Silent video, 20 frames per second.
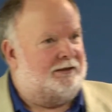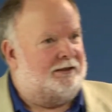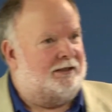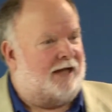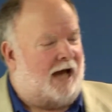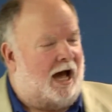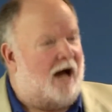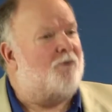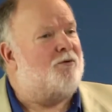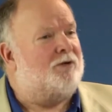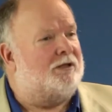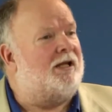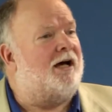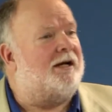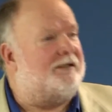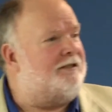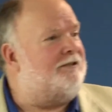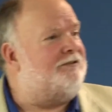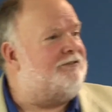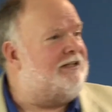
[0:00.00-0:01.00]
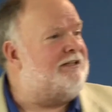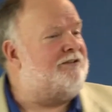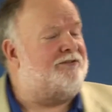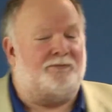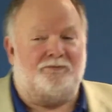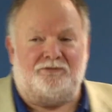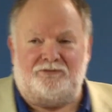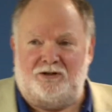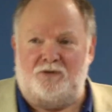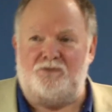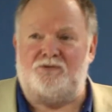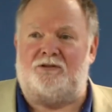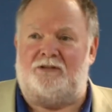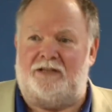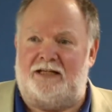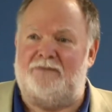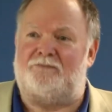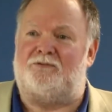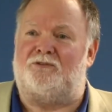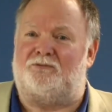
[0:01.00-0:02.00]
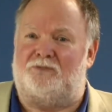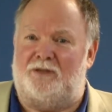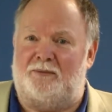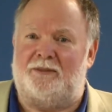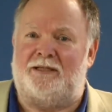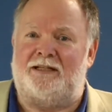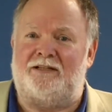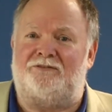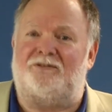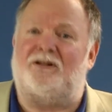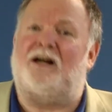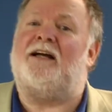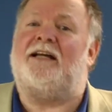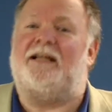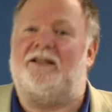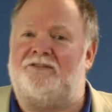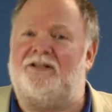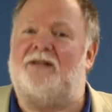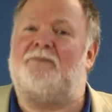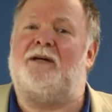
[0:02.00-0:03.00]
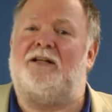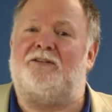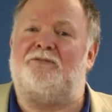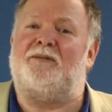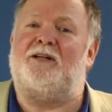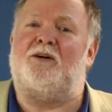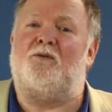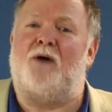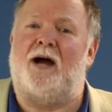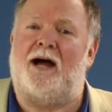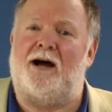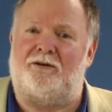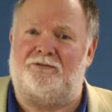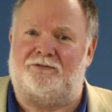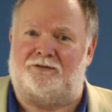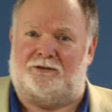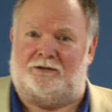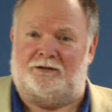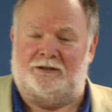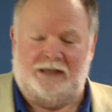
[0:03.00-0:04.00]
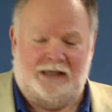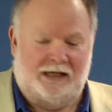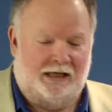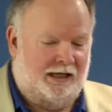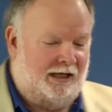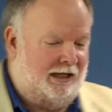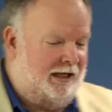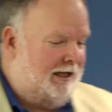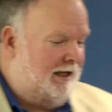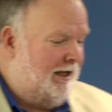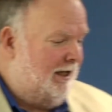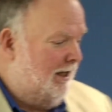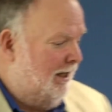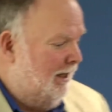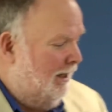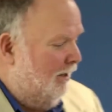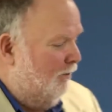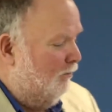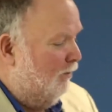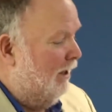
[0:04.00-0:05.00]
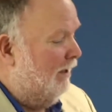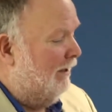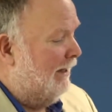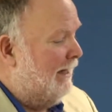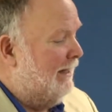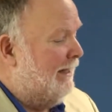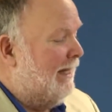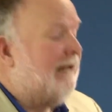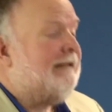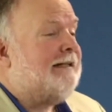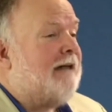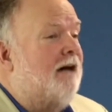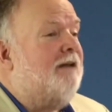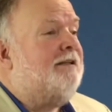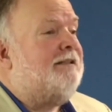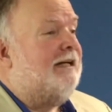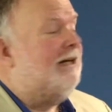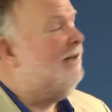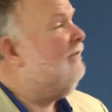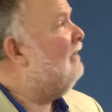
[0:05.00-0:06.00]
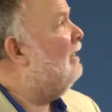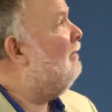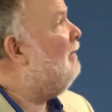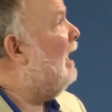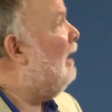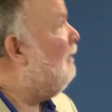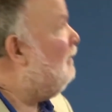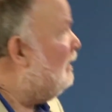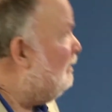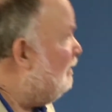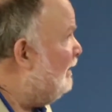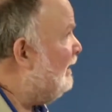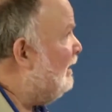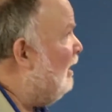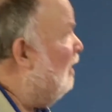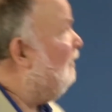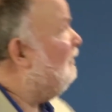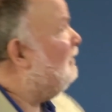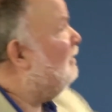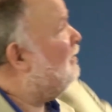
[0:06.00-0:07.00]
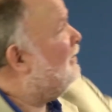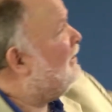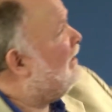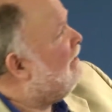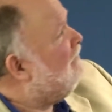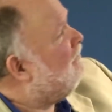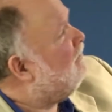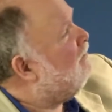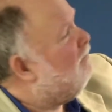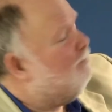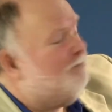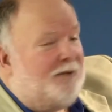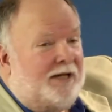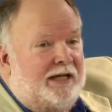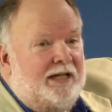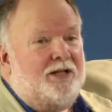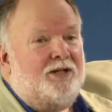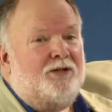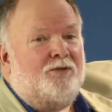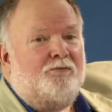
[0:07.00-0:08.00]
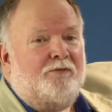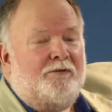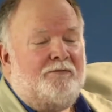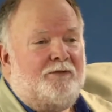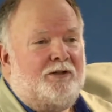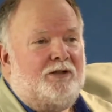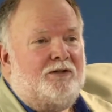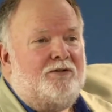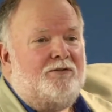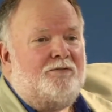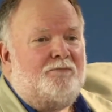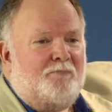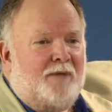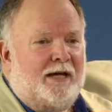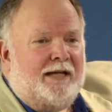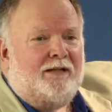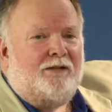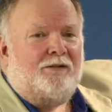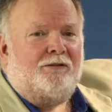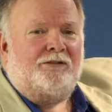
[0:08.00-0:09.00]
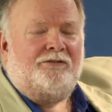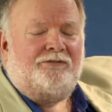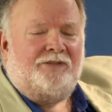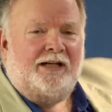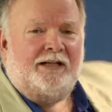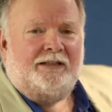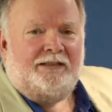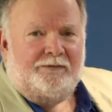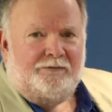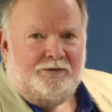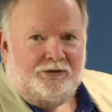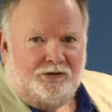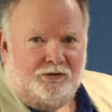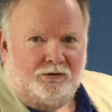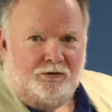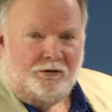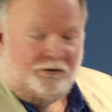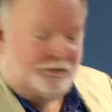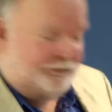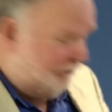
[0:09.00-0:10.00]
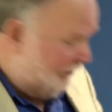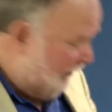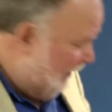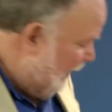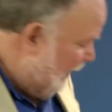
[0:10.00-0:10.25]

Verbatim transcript: I would like to see some social evils remedied, so I guess that makes me a wowser. Well, in that context, I'm happy to be caustic, but these are peer reviewed medical and scientific journals